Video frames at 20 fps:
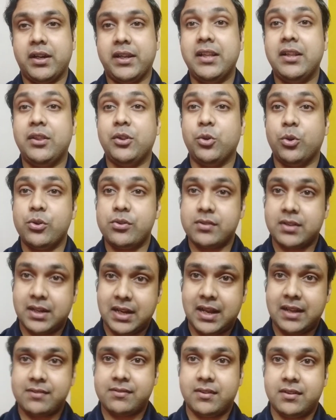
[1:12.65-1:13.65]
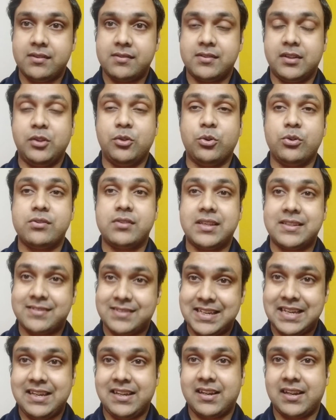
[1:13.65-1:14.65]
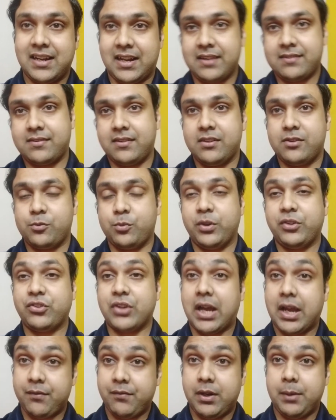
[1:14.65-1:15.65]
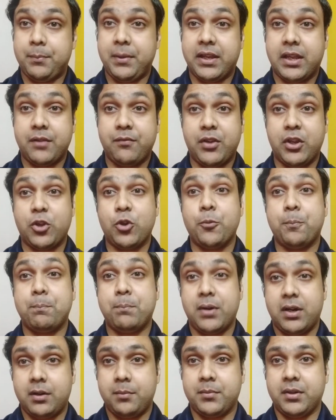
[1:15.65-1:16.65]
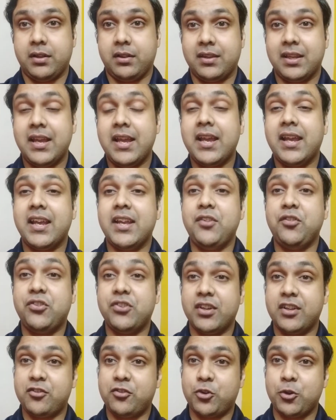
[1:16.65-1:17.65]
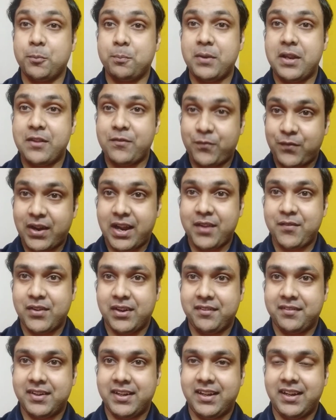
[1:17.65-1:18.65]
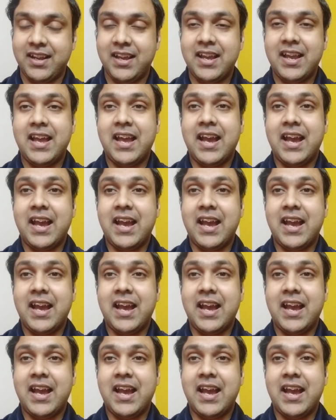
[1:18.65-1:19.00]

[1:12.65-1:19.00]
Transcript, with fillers: in those classes, in those 16 classes which I will be giving you per month in just rupees 500,